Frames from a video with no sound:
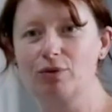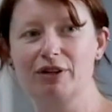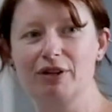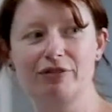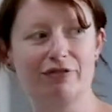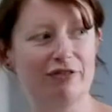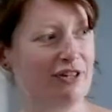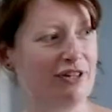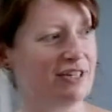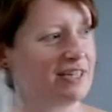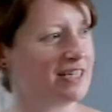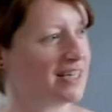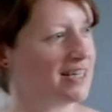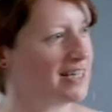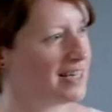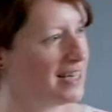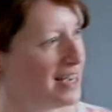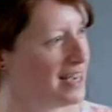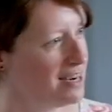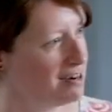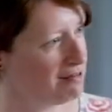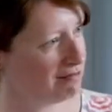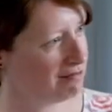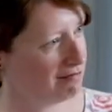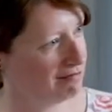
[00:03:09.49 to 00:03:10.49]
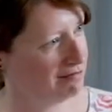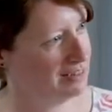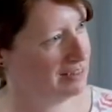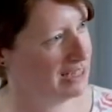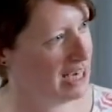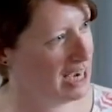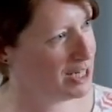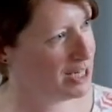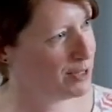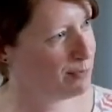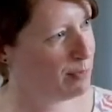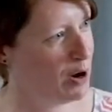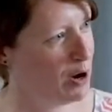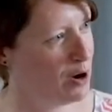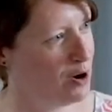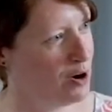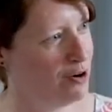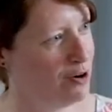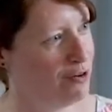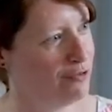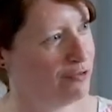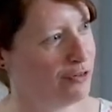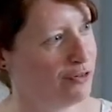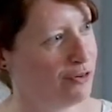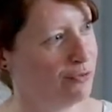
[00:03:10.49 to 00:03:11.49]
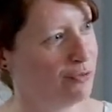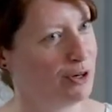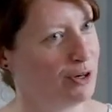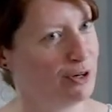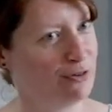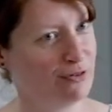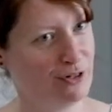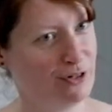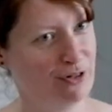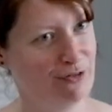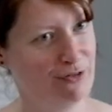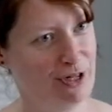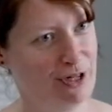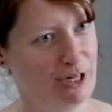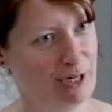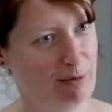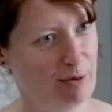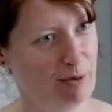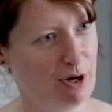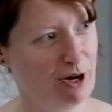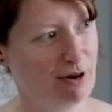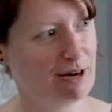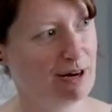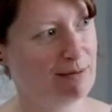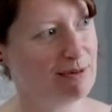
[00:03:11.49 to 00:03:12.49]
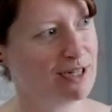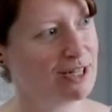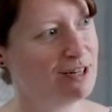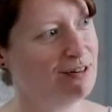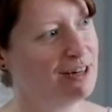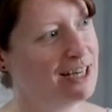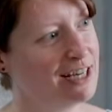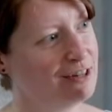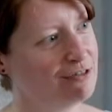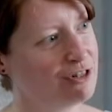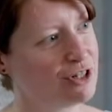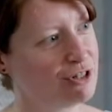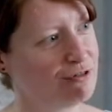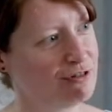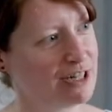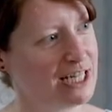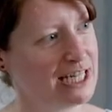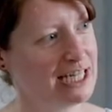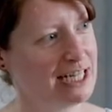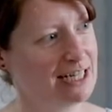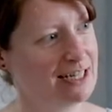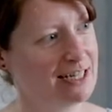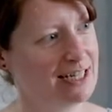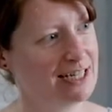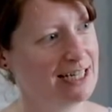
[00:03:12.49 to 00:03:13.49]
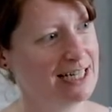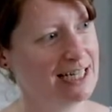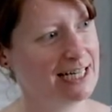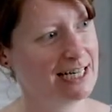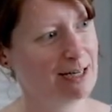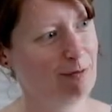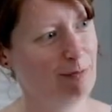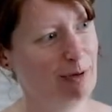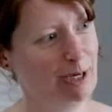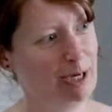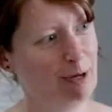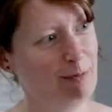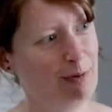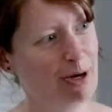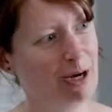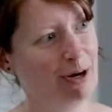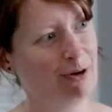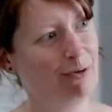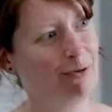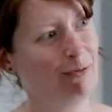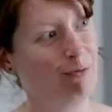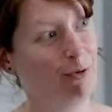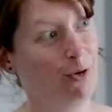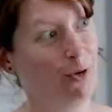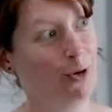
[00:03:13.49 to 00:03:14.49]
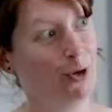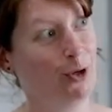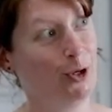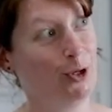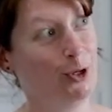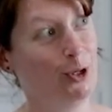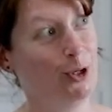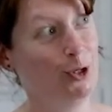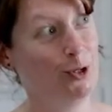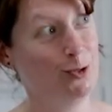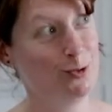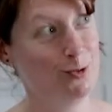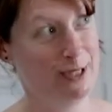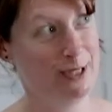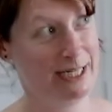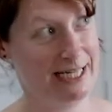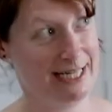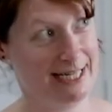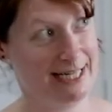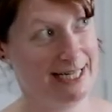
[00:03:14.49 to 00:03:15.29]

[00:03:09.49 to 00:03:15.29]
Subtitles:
funded Leon as part of one of our funding programmes. So Leon, do you want to tell us a little bit about what you did?